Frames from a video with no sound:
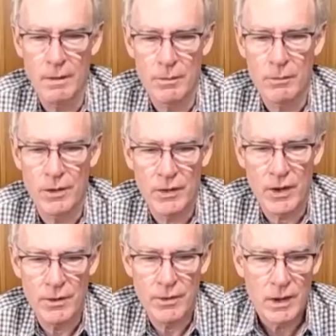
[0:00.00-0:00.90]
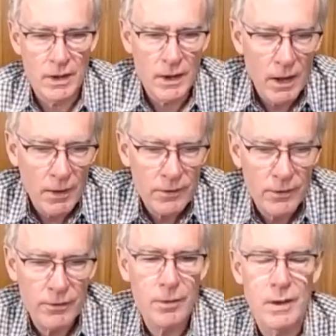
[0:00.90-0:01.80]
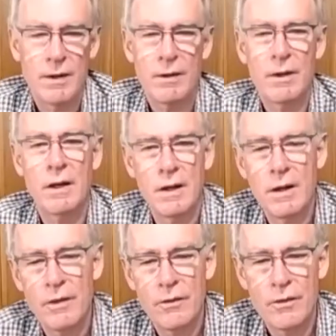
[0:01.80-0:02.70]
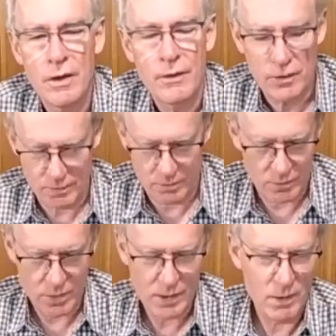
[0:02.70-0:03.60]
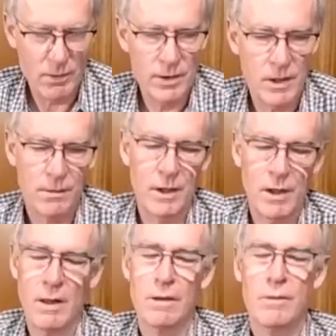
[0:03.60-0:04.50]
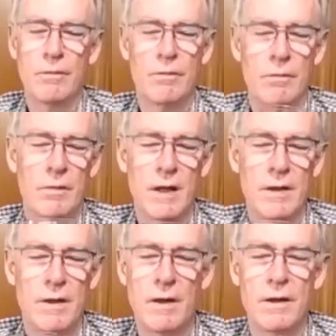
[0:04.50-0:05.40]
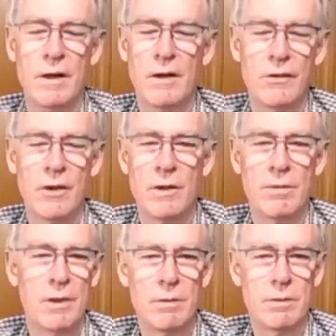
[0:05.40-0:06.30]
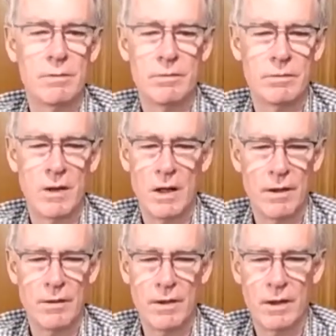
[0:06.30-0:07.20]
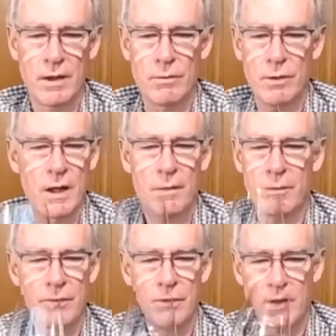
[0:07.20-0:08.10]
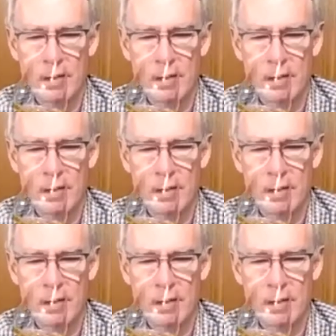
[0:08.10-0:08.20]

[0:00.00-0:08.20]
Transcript: We say drink it now until 2030, so it's got quite a long time to go, another 9 years, no problem. I don't think that will harm this wine at